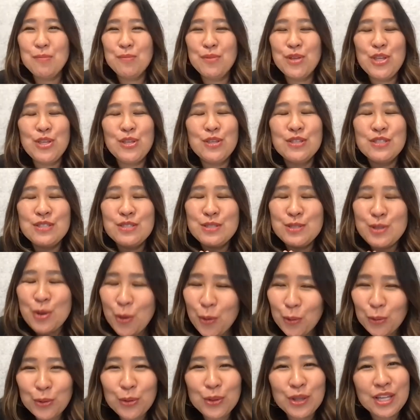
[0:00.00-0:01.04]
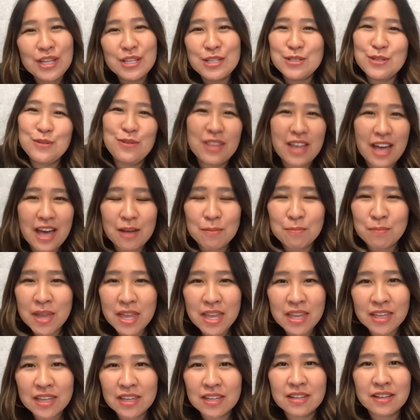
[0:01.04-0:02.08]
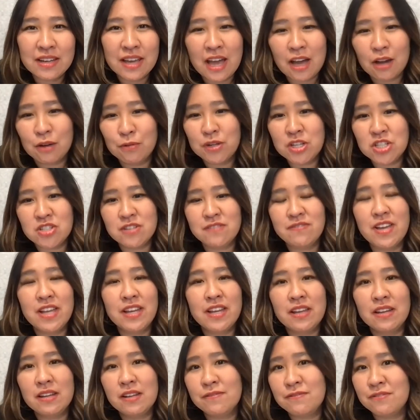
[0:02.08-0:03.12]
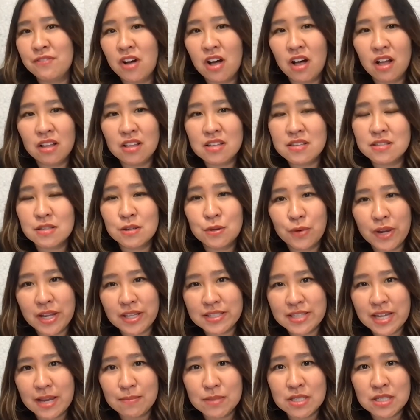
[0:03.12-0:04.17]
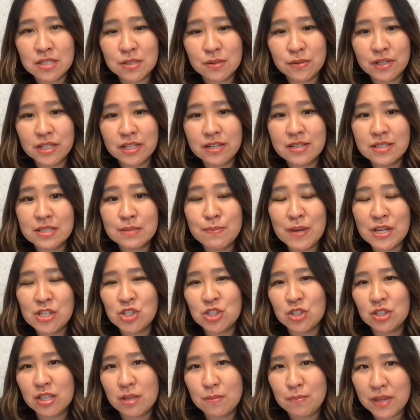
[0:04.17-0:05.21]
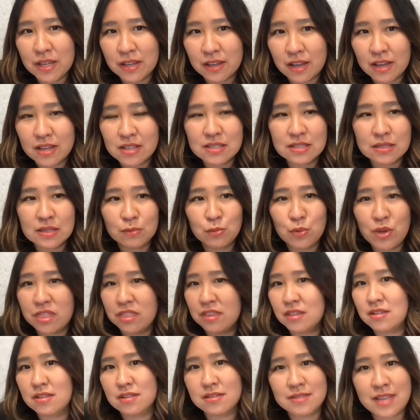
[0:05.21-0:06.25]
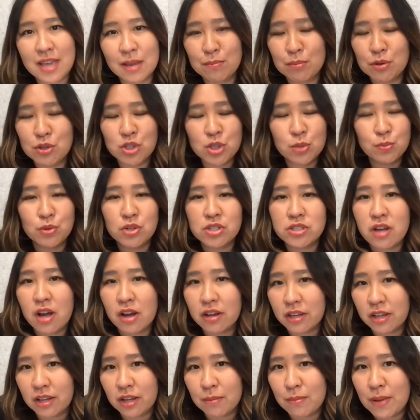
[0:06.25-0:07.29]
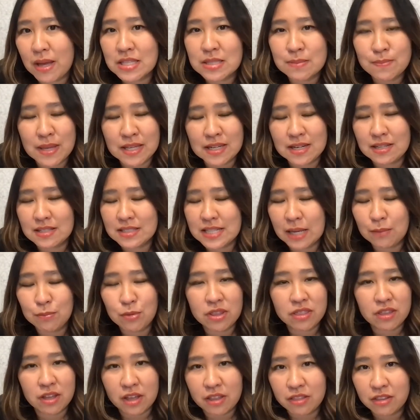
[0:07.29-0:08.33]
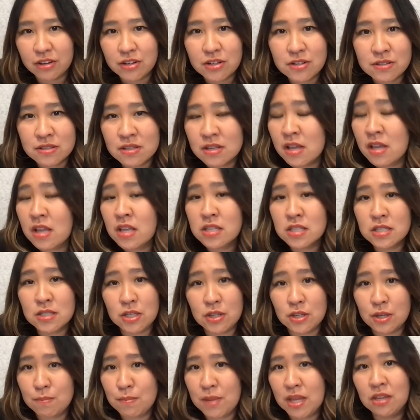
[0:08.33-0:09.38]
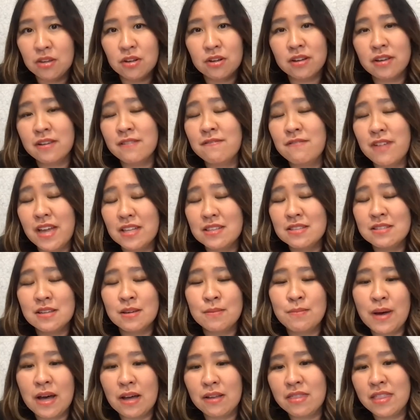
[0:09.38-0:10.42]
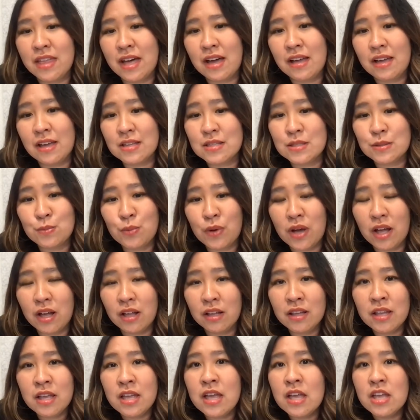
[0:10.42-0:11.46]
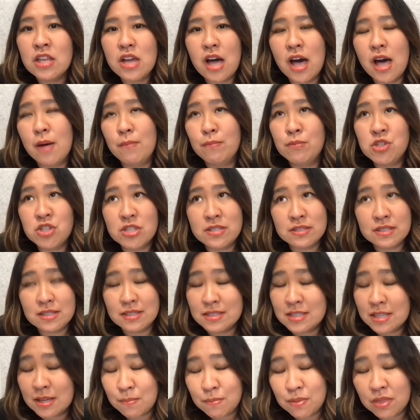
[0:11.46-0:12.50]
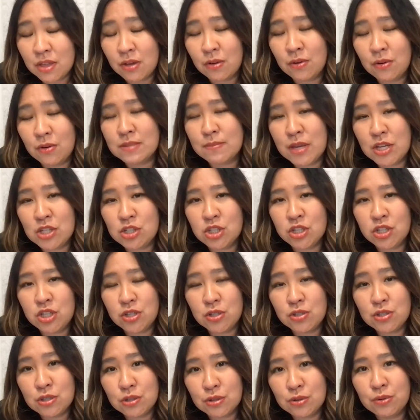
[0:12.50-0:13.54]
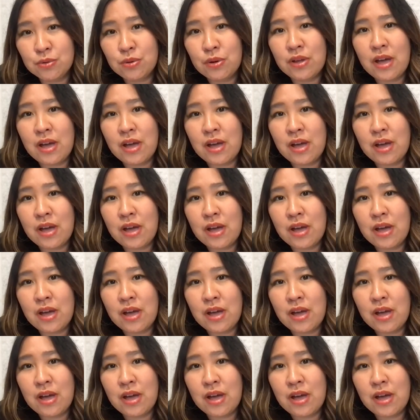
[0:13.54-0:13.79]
um, totally do that. Make it an outreach event, and fall is a great time to do it, especially because with the discipleship, we're talking about spending time with others. So you can make your event about that as well. Just a tip though is make sure you do